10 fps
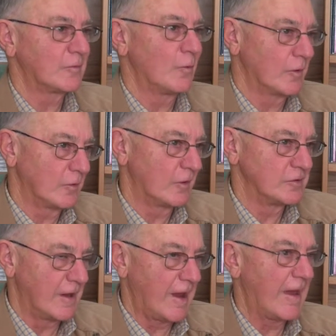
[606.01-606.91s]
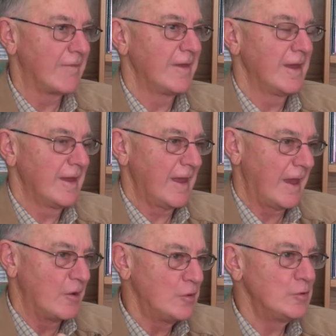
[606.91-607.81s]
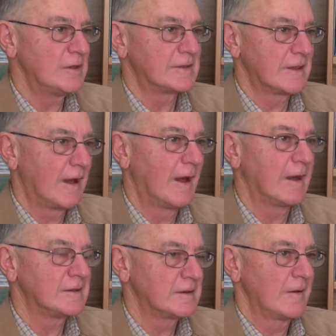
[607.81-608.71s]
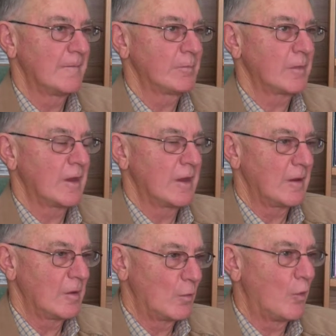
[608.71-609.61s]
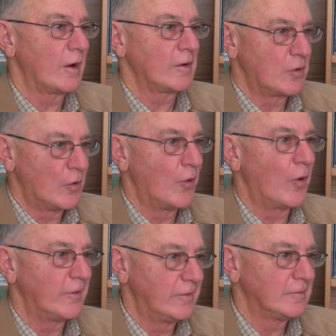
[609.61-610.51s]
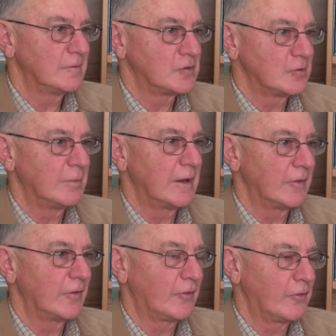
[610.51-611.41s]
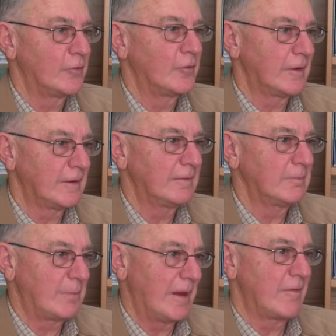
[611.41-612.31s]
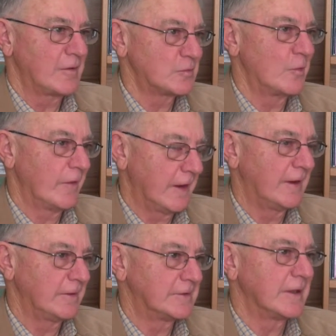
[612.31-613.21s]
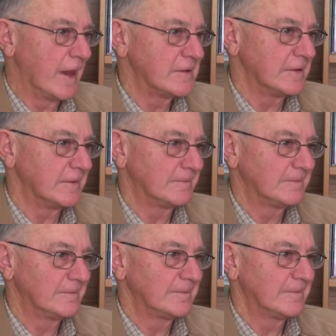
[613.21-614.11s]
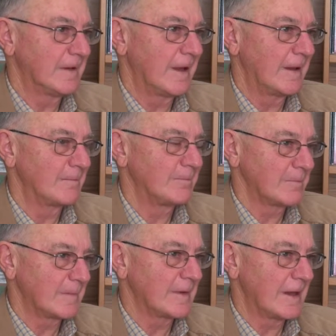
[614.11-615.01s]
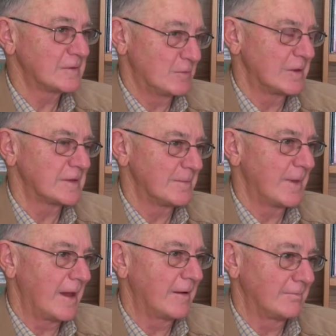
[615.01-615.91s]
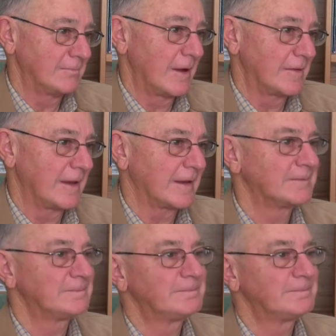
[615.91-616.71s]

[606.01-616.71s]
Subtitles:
It's what God you have, and who decides what God should be in the school that parents want their kids to go to. That's what it's about, I think.